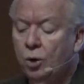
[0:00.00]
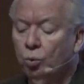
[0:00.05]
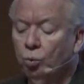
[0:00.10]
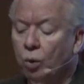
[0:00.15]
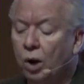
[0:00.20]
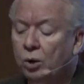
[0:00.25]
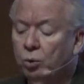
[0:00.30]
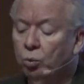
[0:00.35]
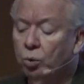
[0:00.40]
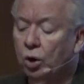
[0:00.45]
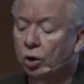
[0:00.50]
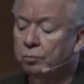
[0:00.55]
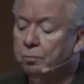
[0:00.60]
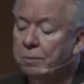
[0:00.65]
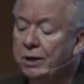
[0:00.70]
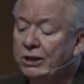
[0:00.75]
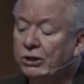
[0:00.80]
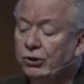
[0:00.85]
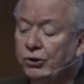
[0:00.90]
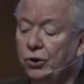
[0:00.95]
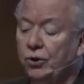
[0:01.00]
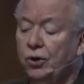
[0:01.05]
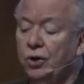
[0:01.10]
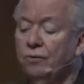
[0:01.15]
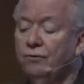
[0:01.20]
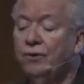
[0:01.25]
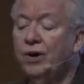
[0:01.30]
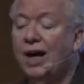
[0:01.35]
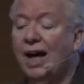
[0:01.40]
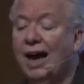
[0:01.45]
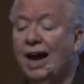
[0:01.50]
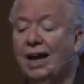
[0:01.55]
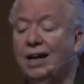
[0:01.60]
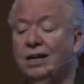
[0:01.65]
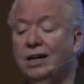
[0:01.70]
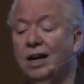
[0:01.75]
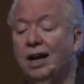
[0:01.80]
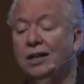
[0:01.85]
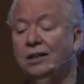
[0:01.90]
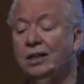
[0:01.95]
One word means to
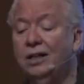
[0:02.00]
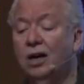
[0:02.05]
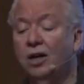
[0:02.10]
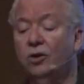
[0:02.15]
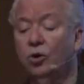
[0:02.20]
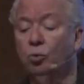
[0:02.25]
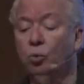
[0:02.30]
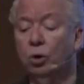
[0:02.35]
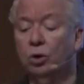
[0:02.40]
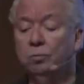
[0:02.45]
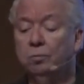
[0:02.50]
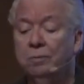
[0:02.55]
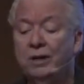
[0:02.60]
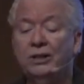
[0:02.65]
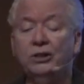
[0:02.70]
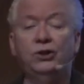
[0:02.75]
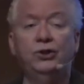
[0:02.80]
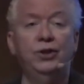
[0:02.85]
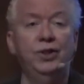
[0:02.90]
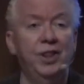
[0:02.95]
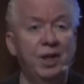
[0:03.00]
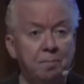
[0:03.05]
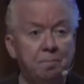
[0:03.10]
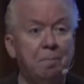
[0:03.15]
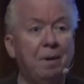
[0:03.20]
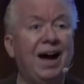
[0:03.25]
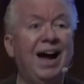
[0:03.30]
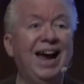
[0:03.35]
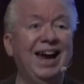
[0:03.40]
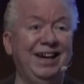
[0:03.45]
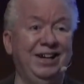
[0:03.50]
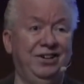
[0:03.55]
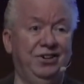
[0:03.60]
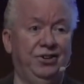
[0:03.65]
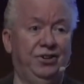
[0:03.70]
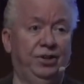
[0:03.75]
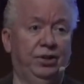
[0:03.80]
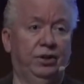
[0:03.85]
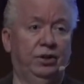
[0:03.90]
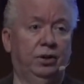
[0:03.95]
divide, and the other word means the
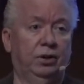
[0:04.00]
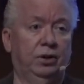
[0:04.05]
mind.